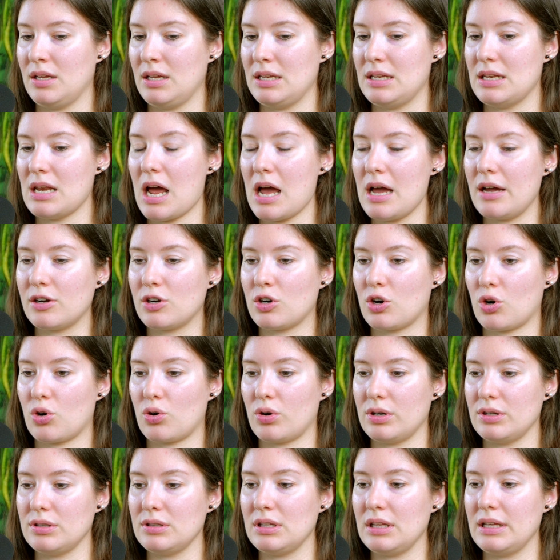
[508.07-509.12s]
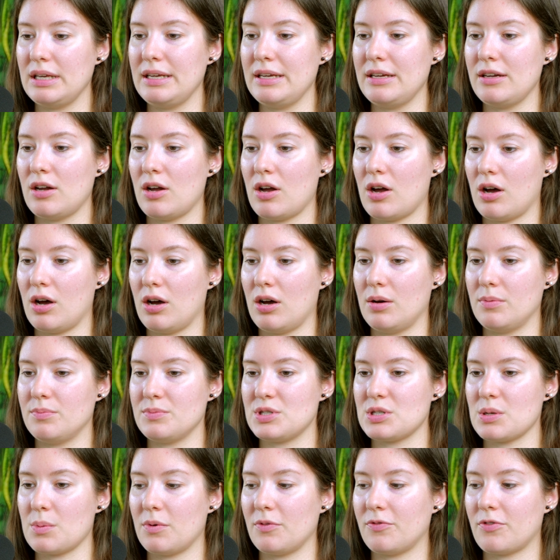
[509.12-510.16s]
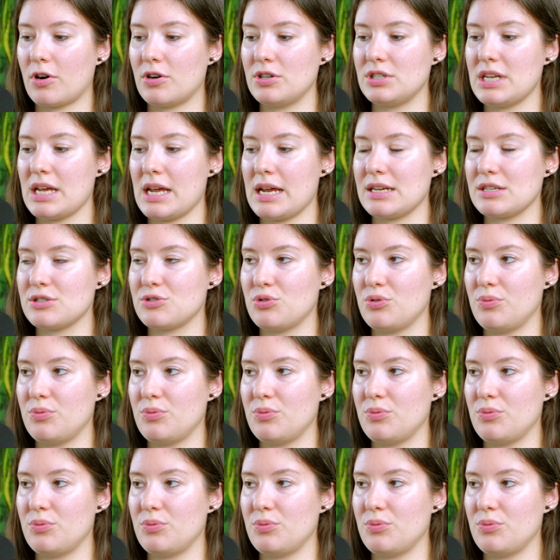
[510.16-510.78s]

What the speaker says: Not currently. Some of our tanks,